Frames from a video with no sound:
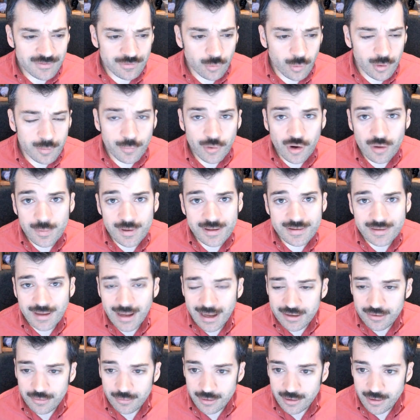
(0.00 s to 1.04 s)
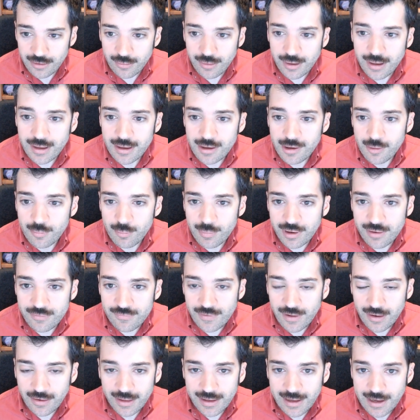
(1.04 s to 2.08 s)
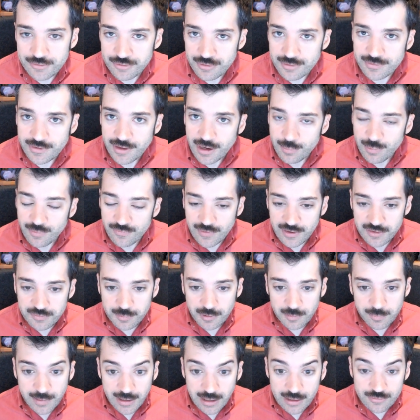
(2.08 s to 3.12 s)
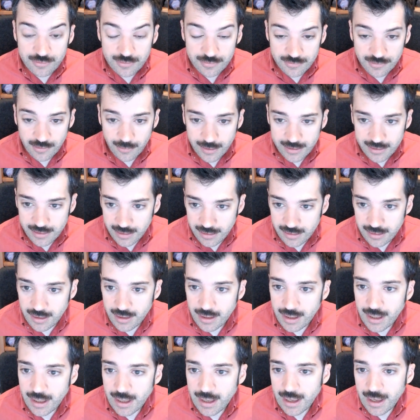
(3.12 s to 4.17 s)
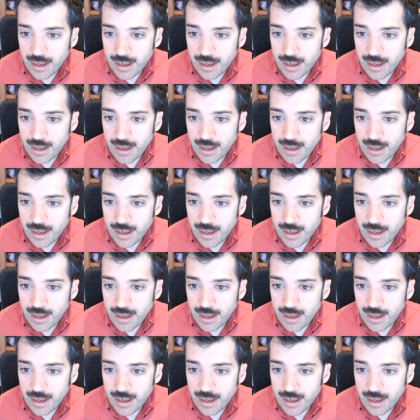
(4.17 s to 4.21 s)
For what purpose? I don't know, but it felt like I should set up a Facebook page, so I did.